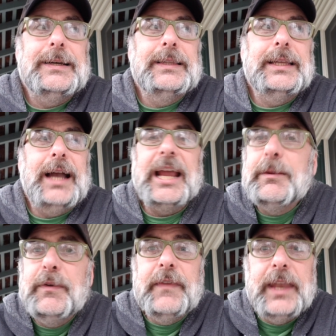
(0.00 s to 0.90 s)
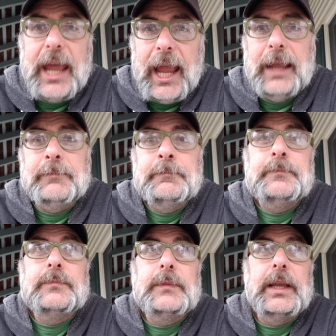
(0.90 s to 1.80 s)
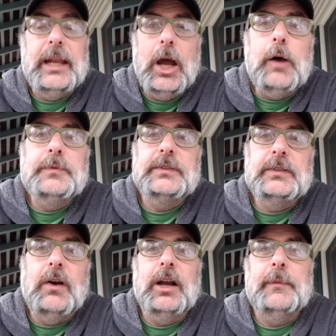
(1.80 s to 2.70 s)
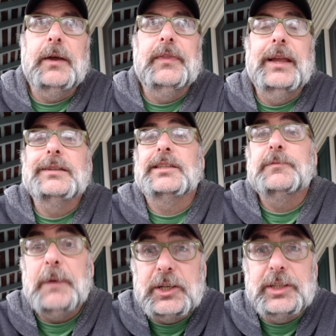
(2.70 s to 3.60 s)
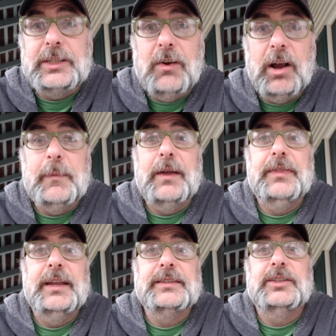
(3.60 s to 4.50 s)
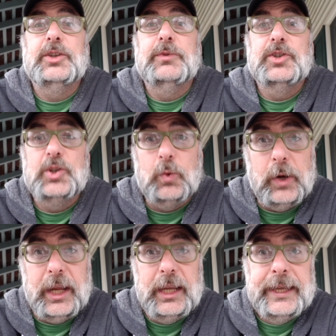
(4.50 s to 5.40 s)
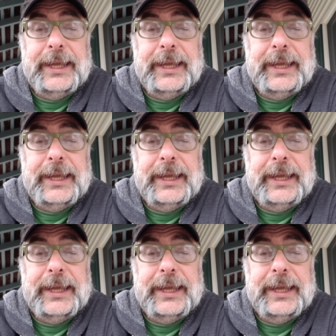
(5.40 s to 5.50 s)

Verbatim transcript: the item of the day, it helps to talk about things, especially talk about things that you enjoy.